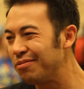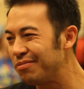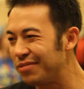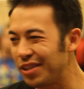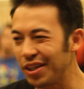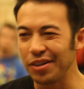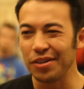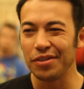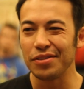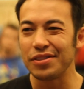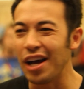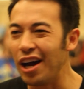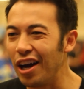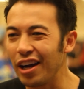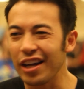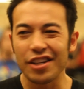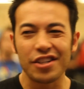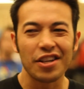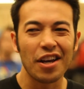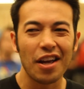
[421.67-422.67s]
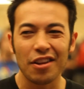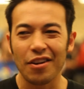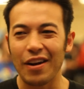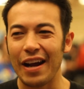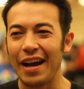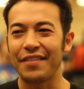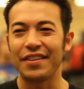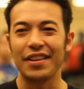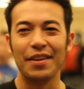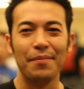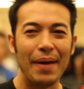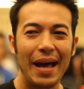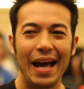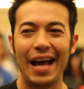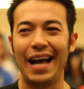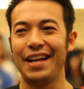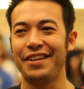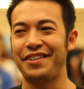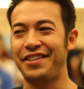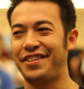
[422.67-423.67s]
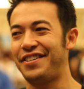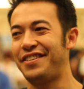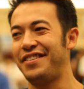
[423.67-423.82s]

dudes hug each other after the match.